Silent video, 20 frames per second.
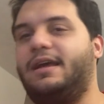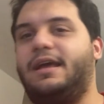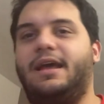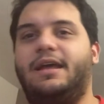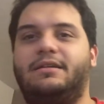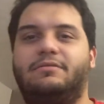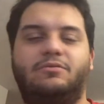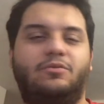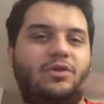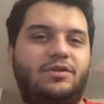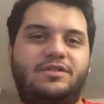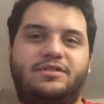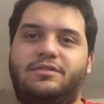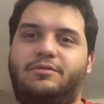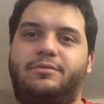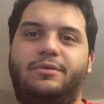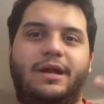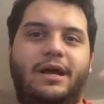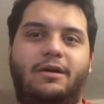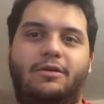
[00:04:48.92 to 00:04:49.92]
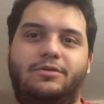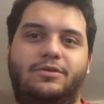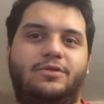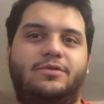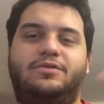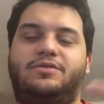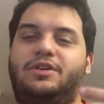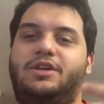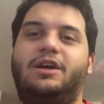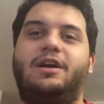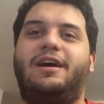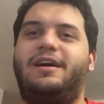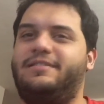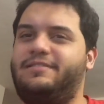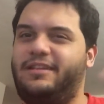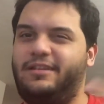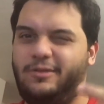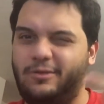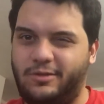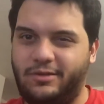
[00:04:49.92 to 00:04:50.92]
And what's around those cigars
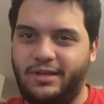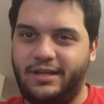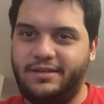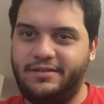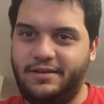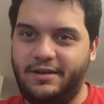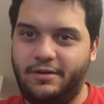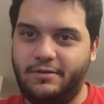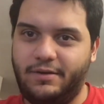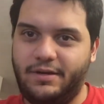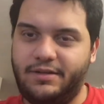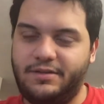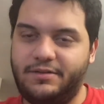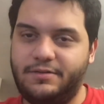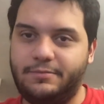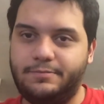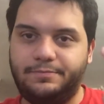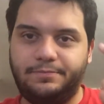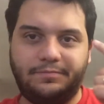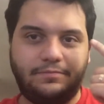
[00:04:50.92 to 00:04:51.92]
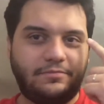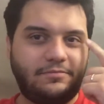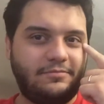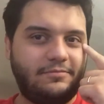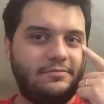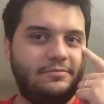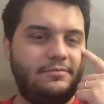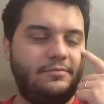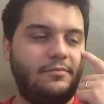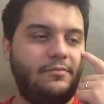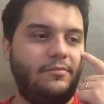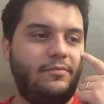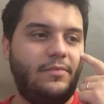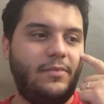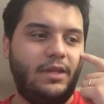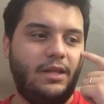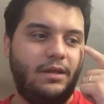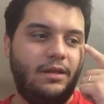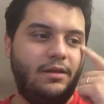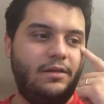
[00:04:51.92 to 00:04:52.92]
that look like cigarettes.
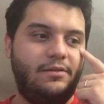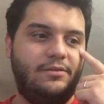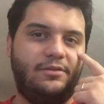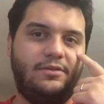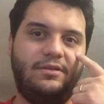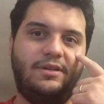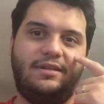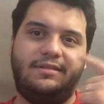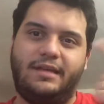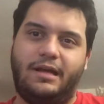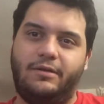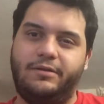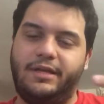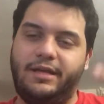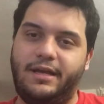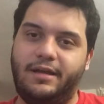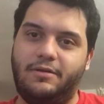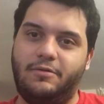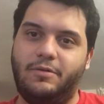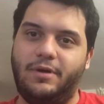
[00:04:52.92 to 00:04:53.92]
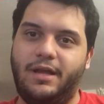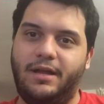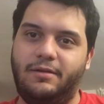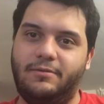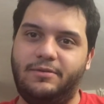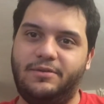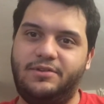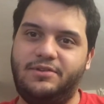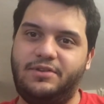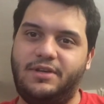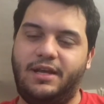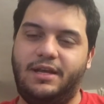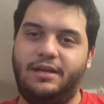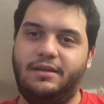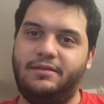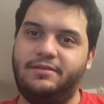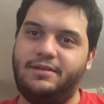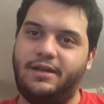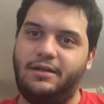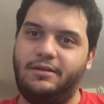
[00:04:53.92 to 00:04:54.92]
So that's how they get away with
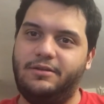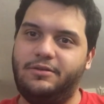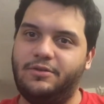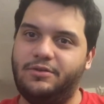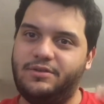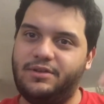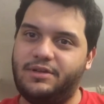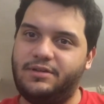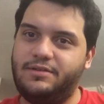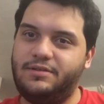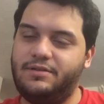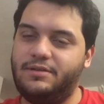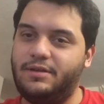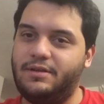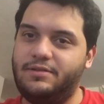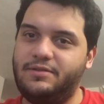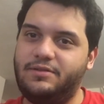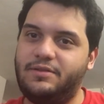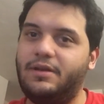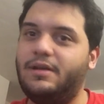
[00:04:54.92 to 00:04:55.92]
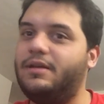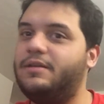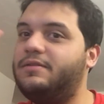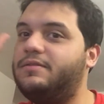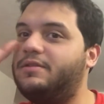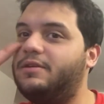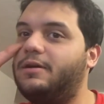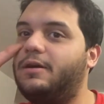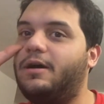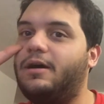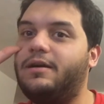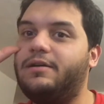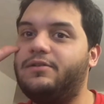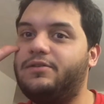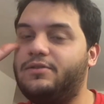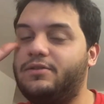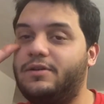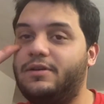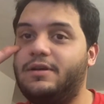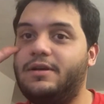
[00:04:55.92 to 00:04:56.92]
selling those as
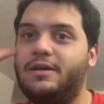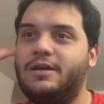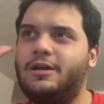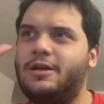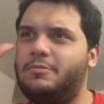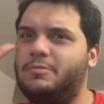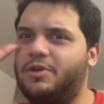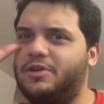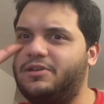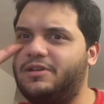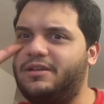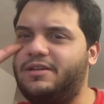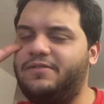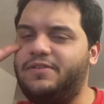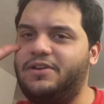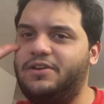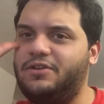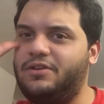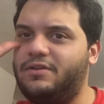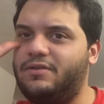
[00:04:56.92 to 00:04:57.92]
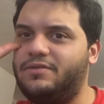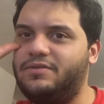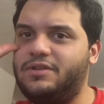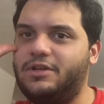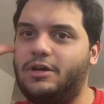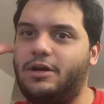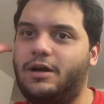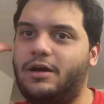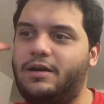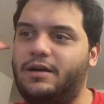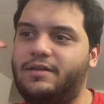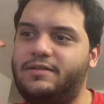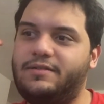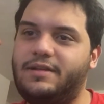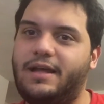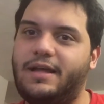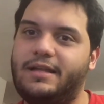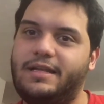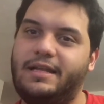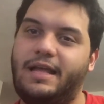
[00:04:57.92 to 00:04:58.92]
cigars, because the definition of cigar is
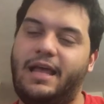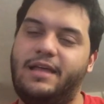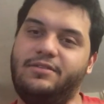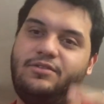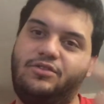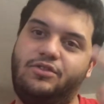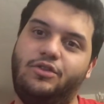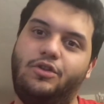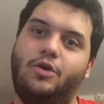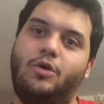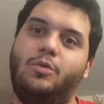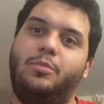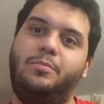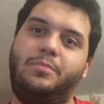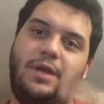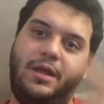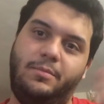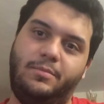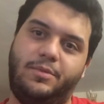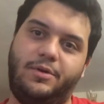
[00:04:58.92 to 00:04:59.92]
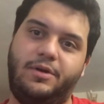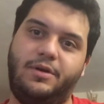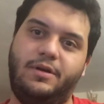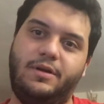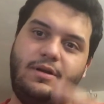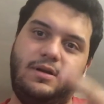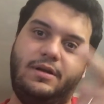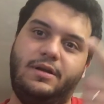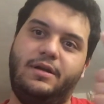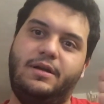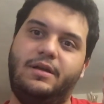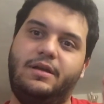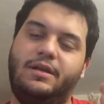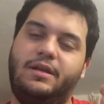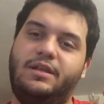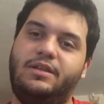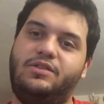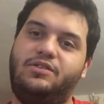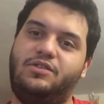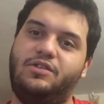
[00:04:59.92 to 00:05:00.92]
that it has no paper.
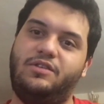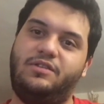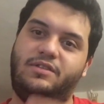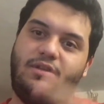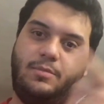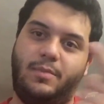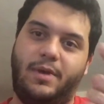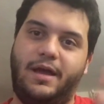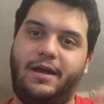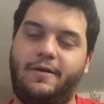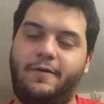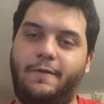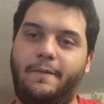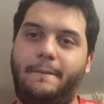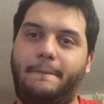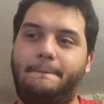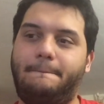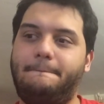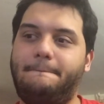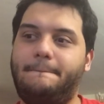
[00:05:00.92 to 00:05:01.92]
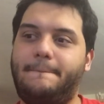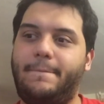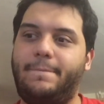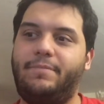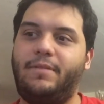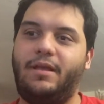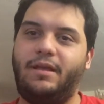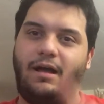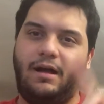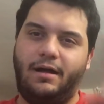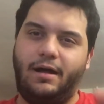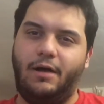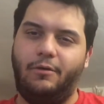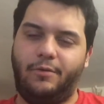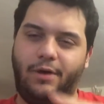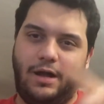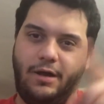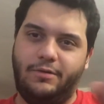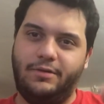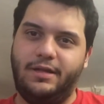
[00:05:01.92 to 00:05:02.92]
It's just tobacco,
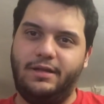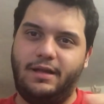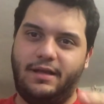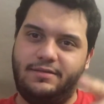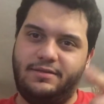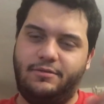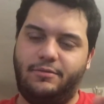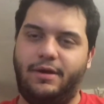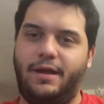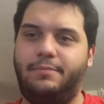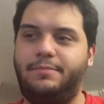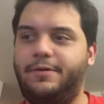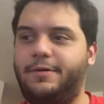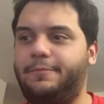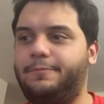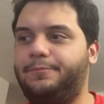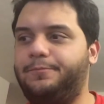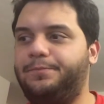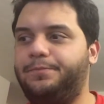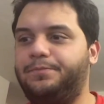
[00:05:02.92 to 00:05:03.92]
around it as a wrapper.